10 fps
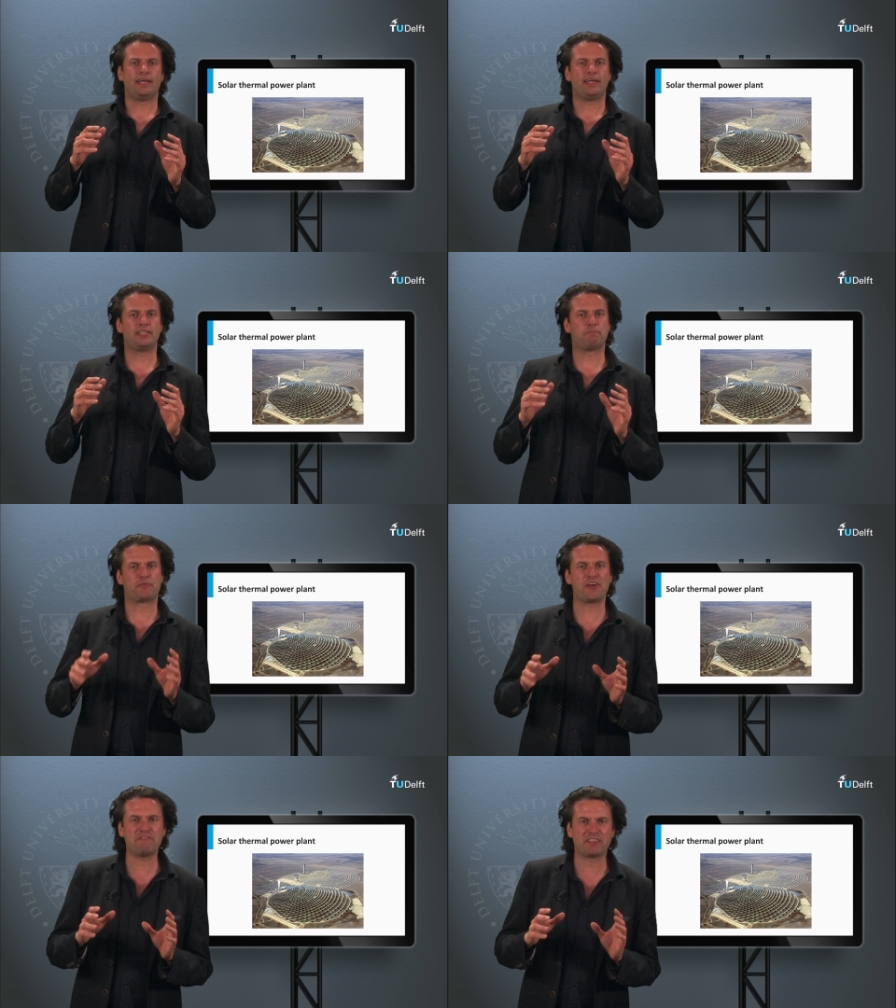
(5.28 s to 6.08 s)
In the
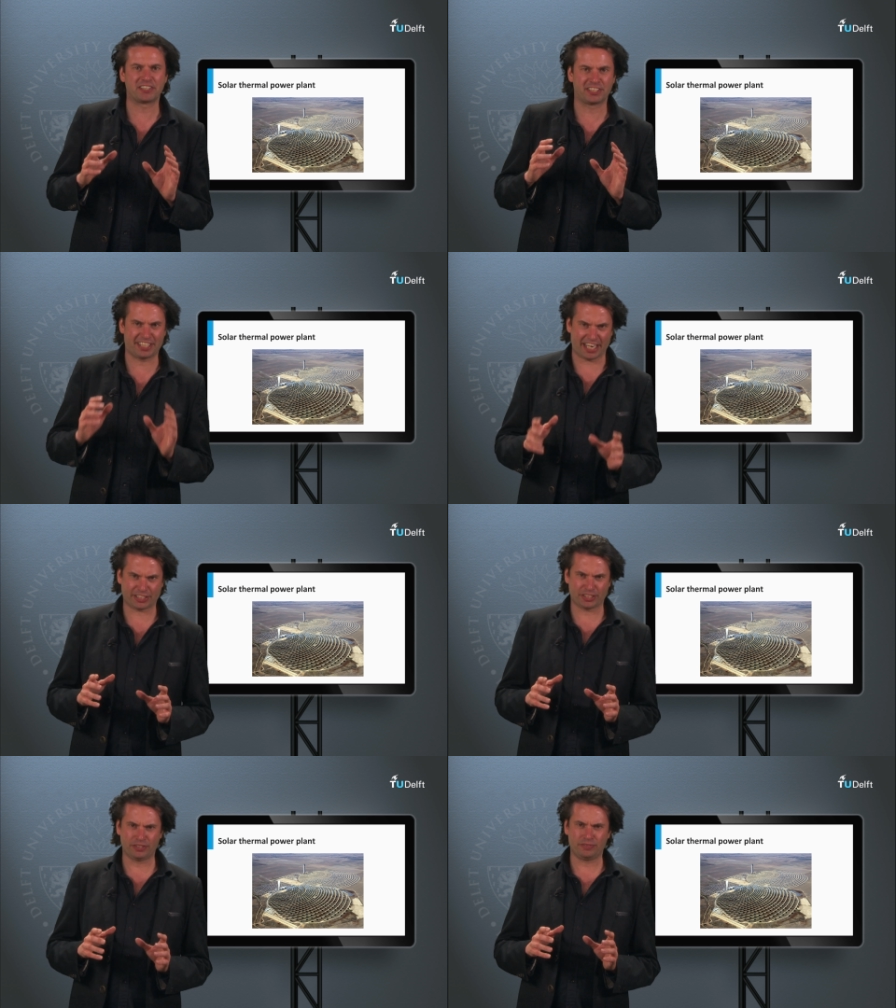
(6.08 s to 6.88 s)
previous
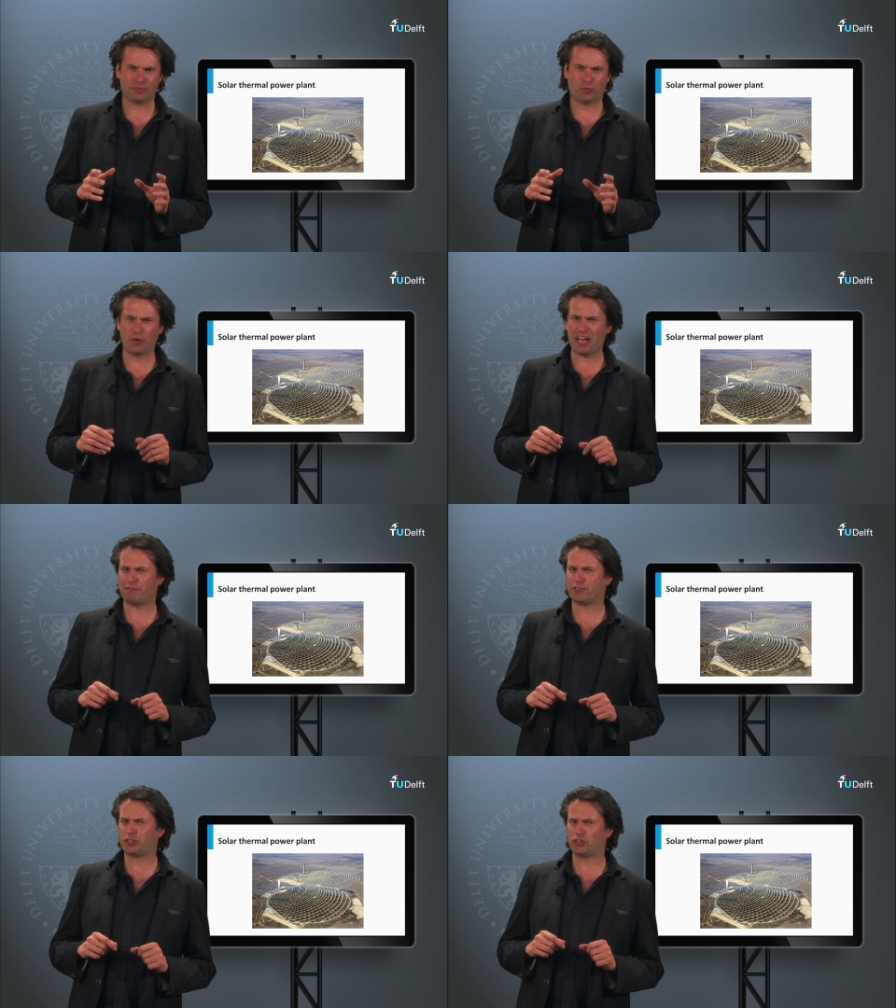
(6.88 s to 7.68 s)
section, we have